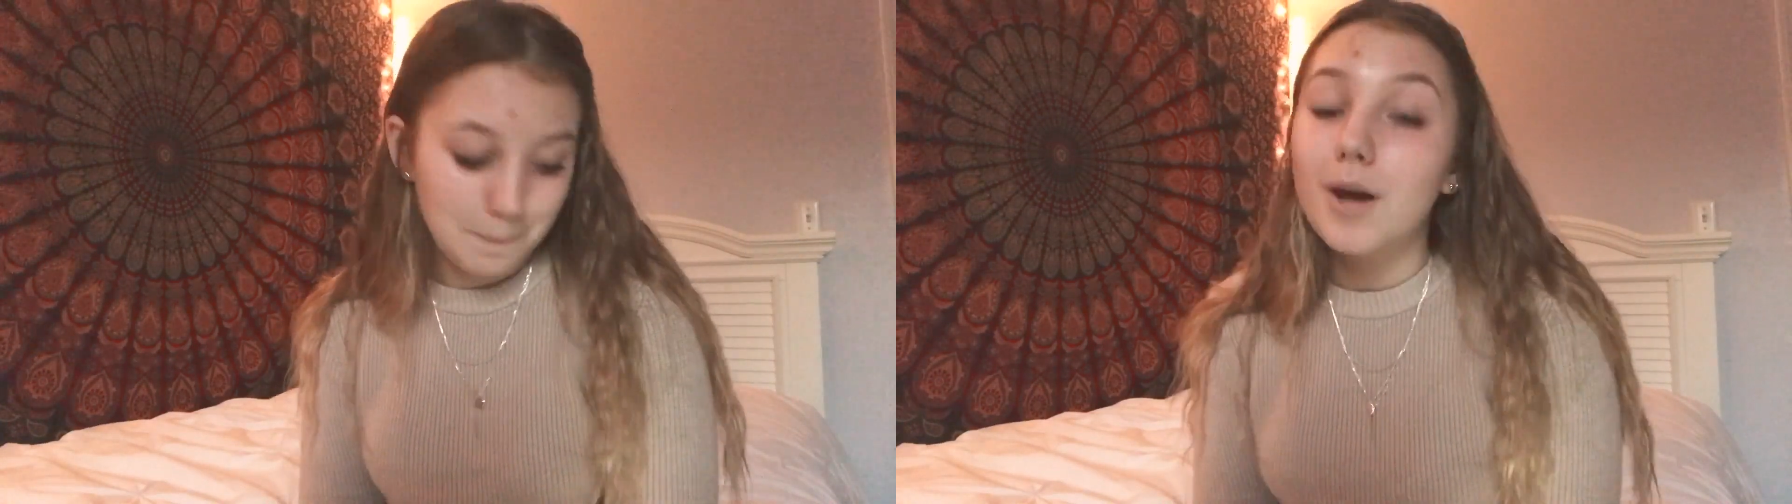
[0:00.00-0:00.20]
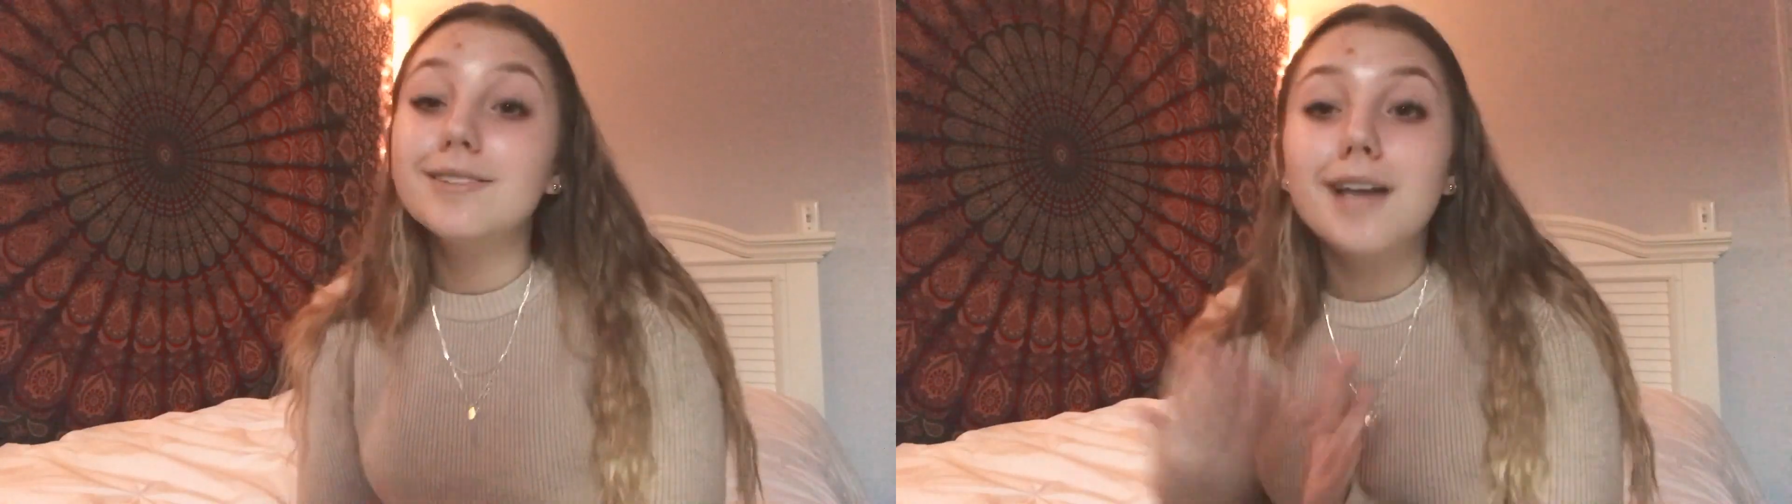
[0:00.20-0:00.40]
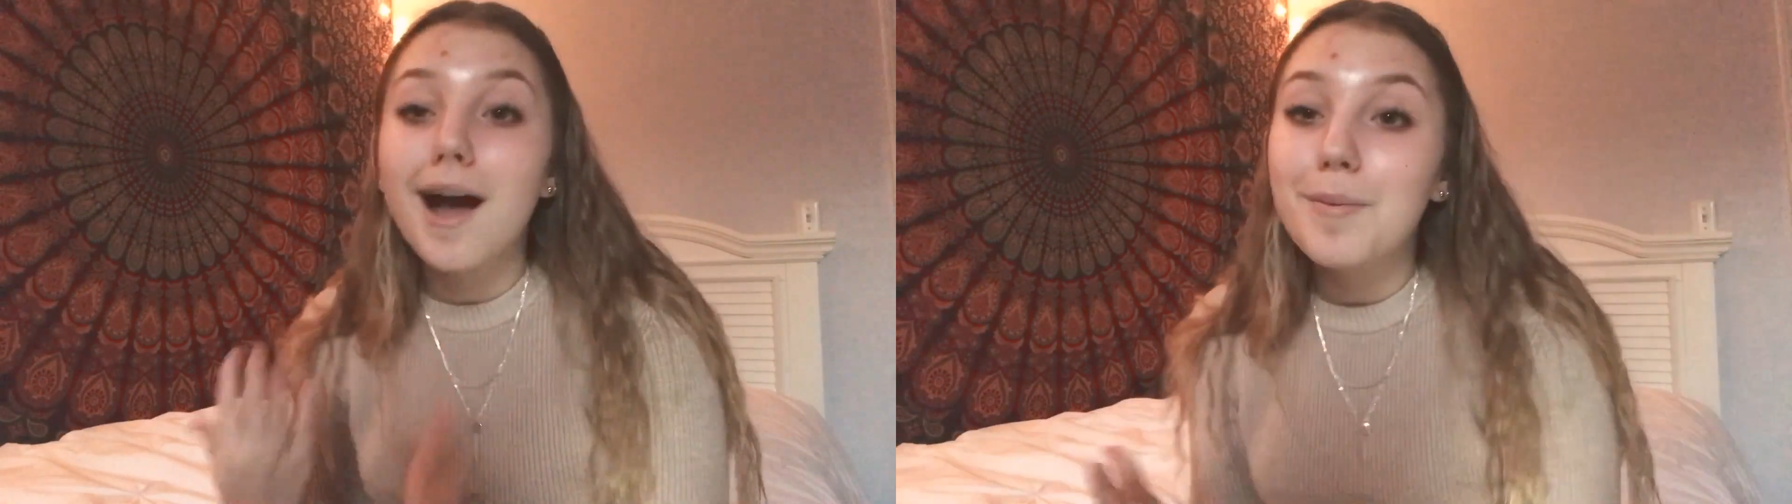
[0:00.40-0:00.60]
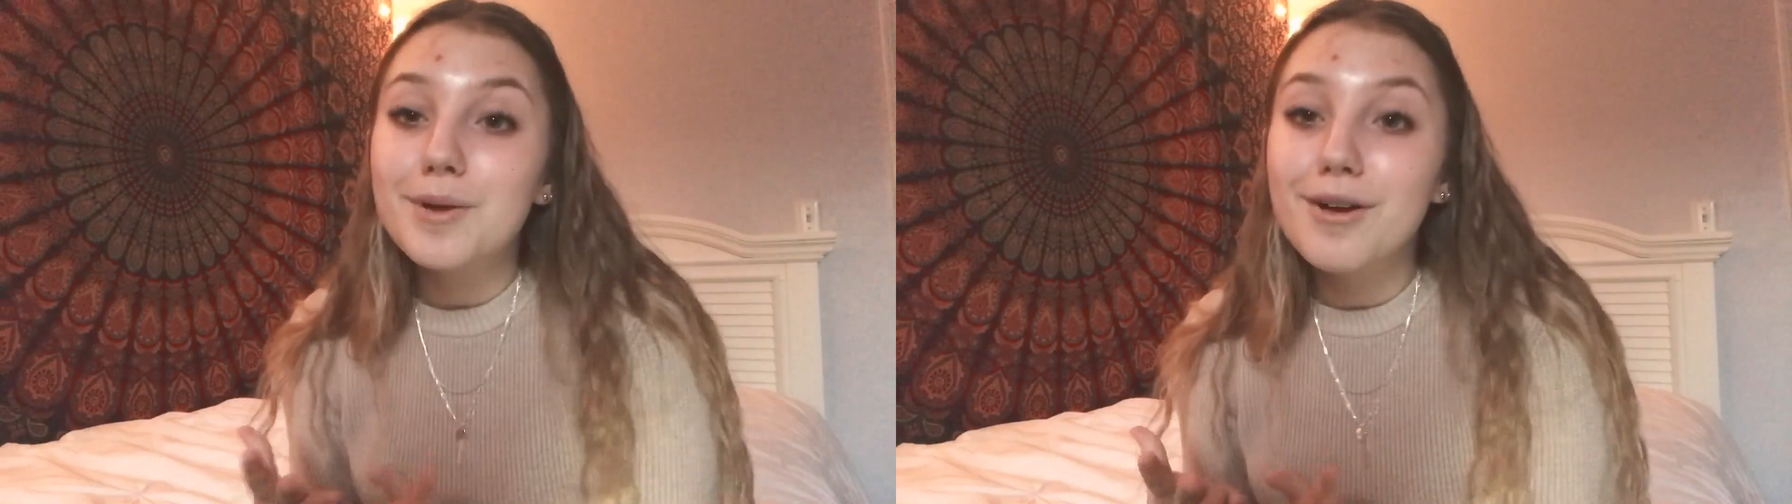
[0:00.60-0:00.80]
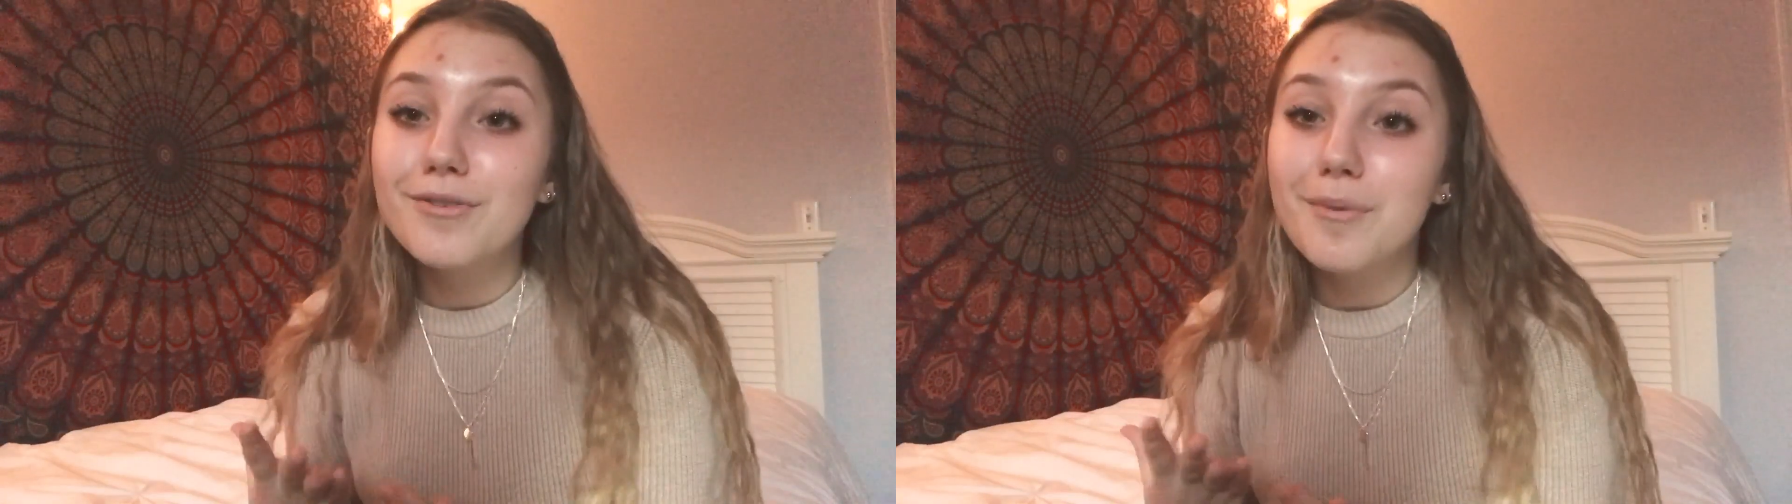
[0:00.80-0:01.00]
On top
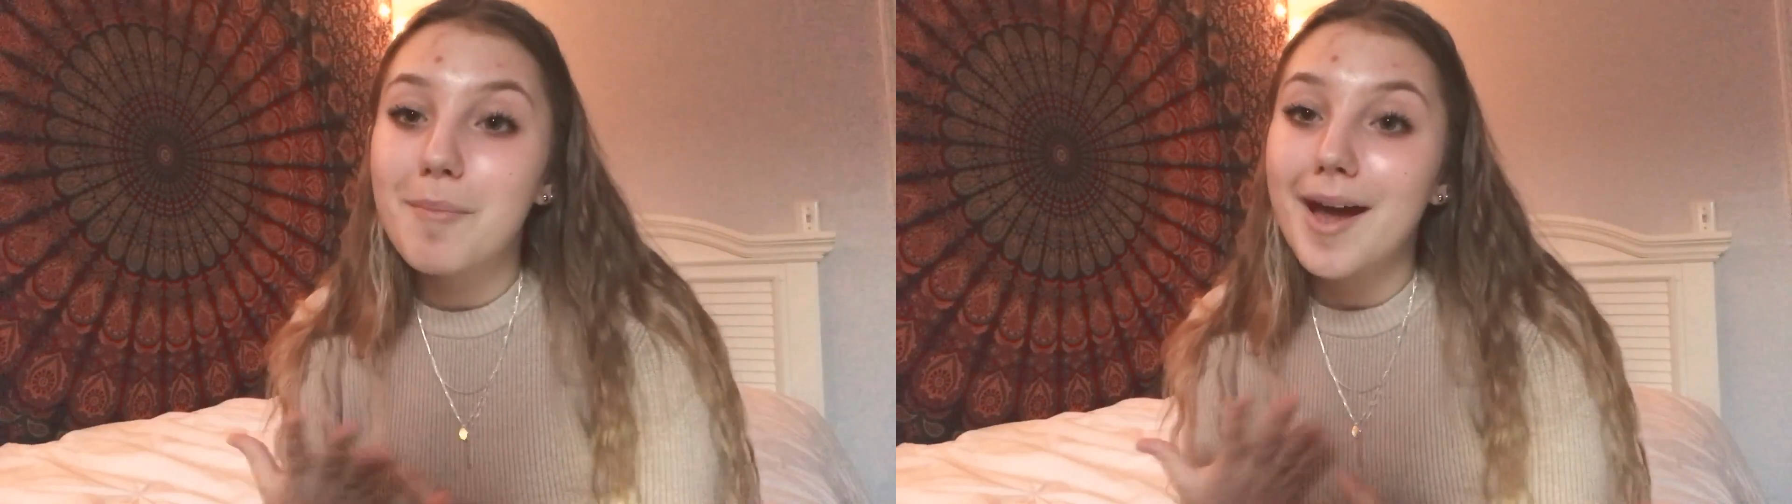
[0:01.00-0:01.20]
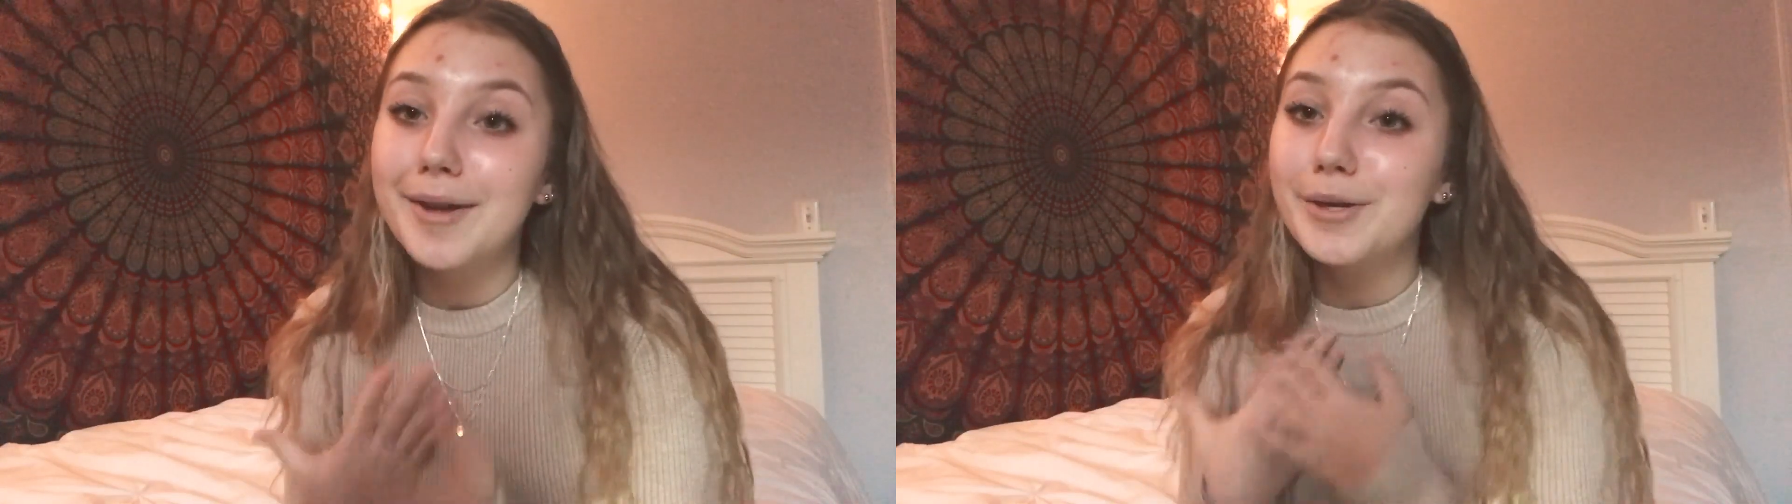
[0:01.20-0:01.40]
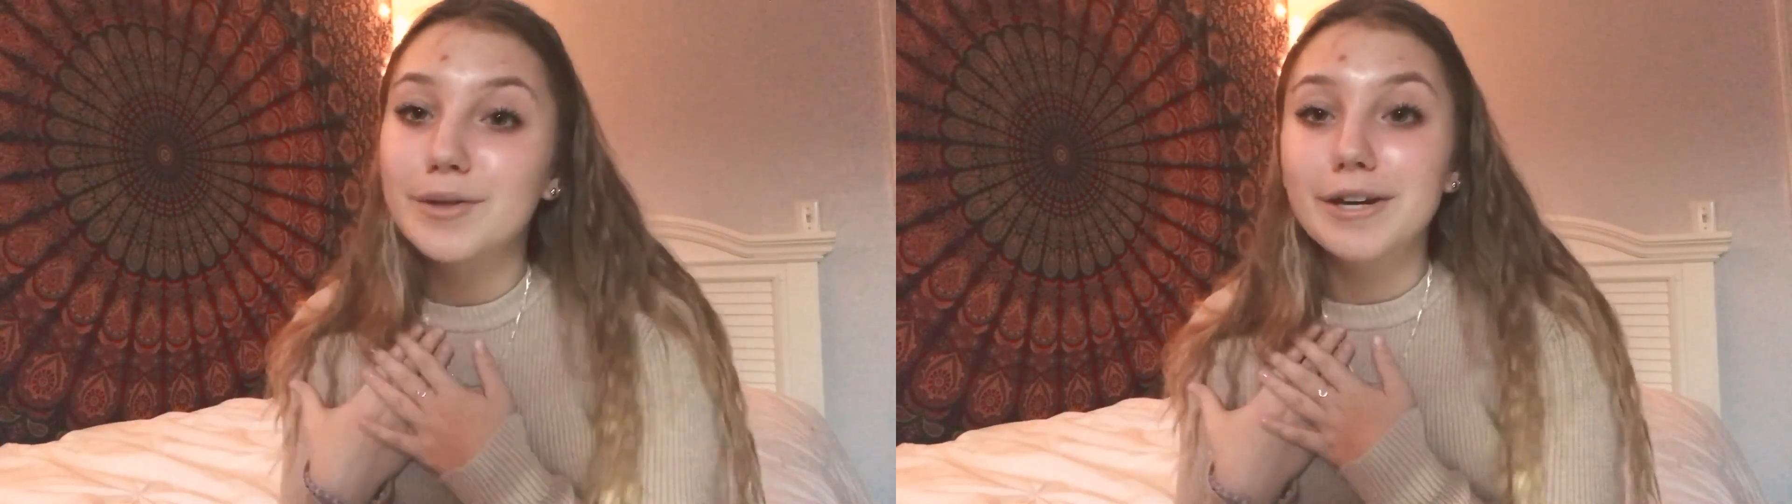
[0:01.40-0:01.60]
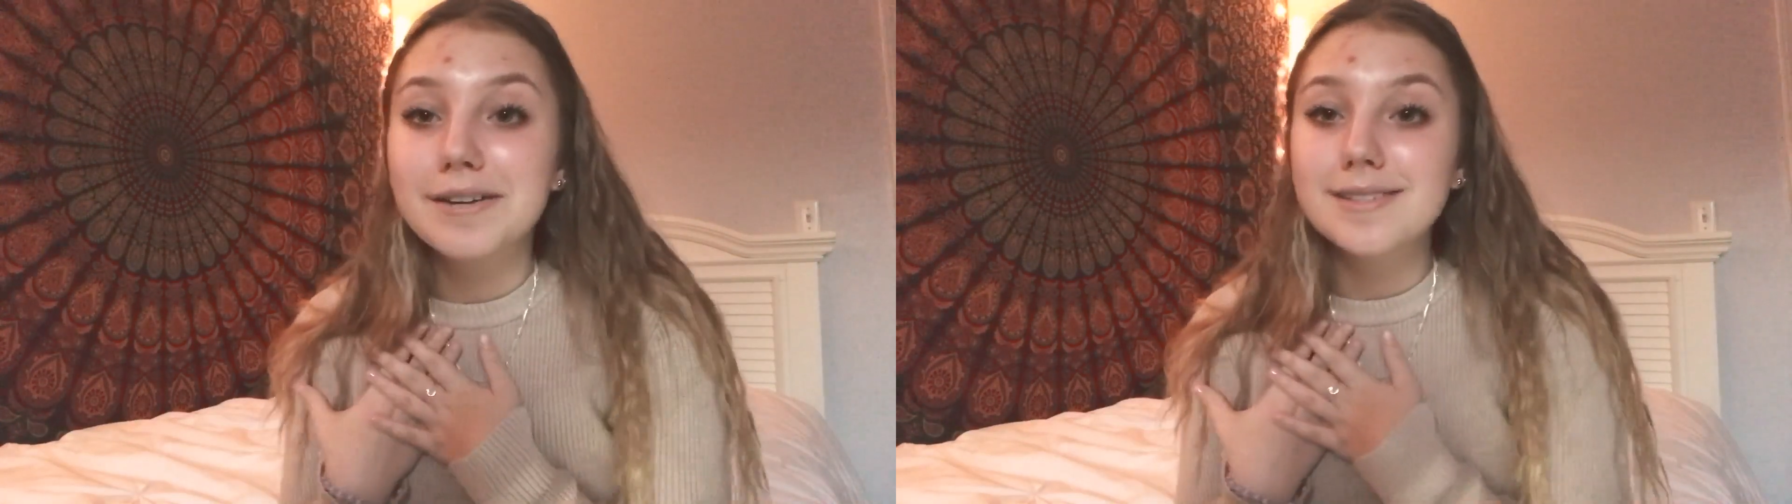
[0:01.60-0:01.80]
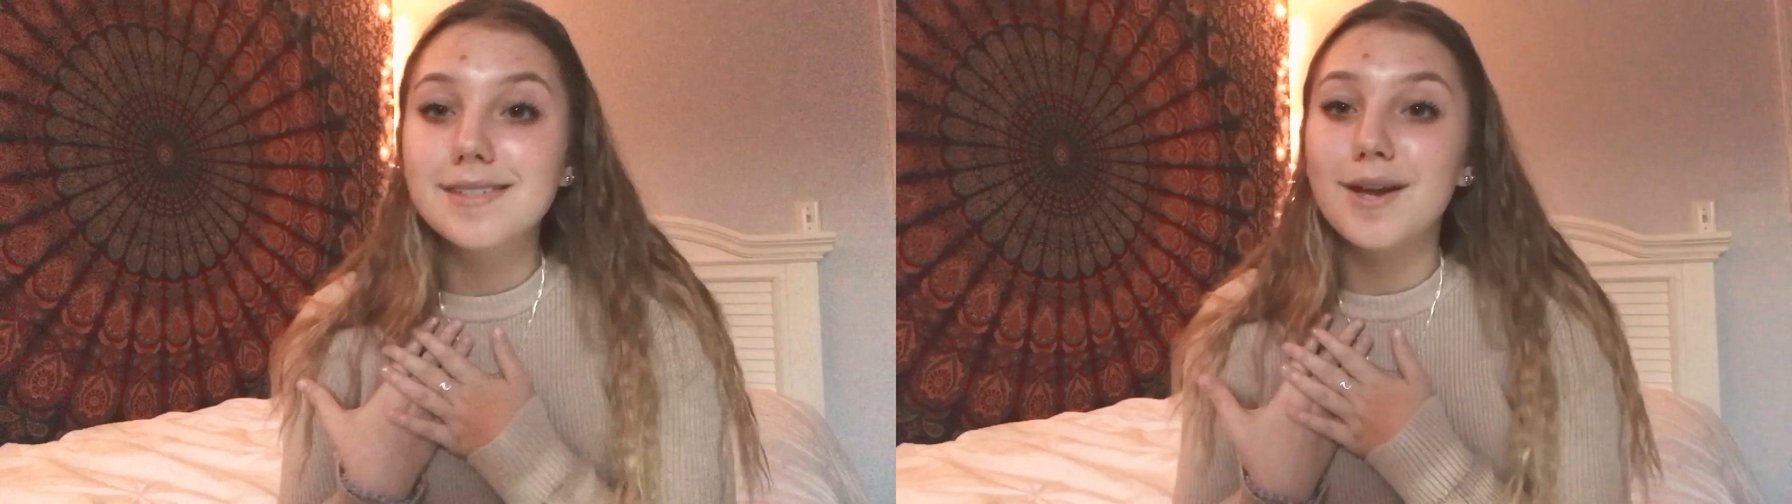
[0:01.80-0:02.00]
of my career
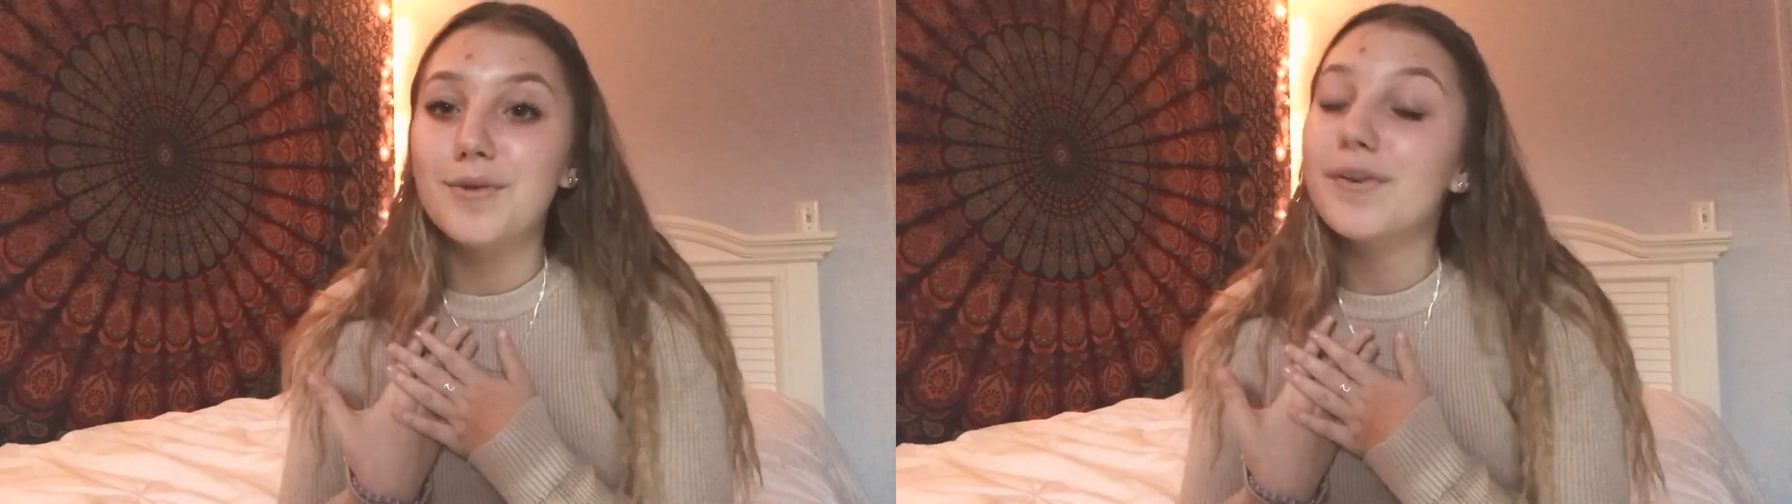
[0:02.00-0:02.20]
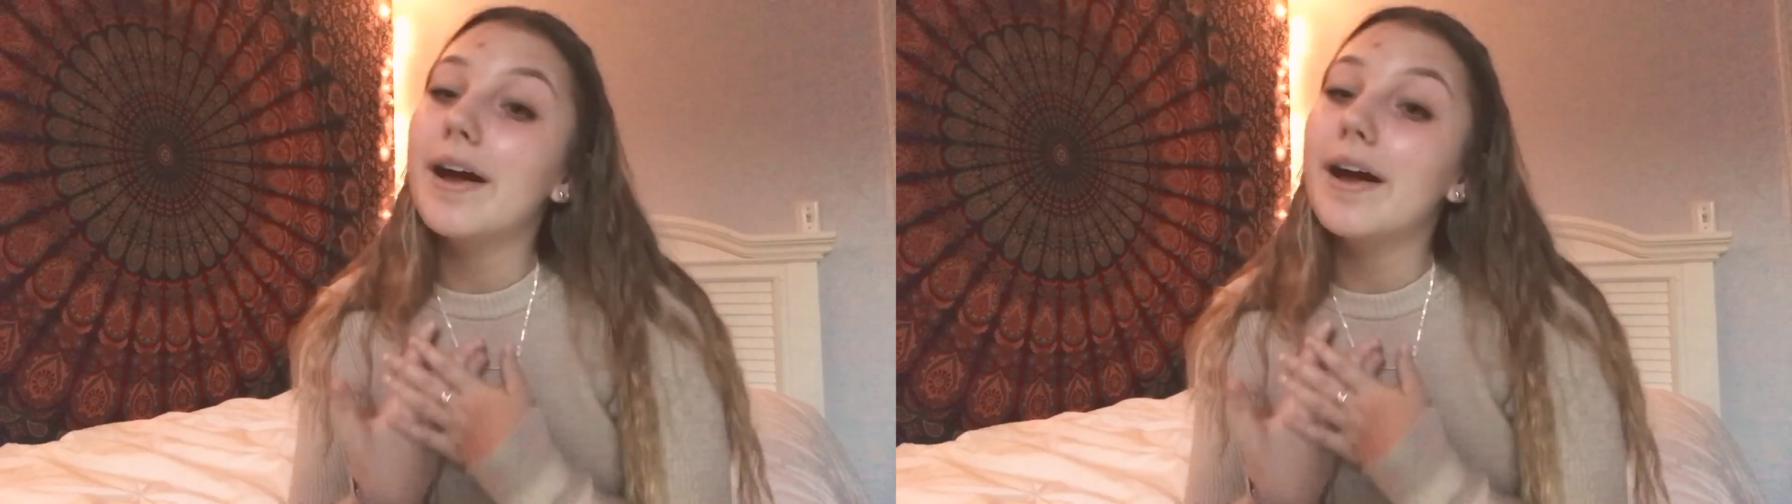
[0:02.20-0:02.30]
and stuff,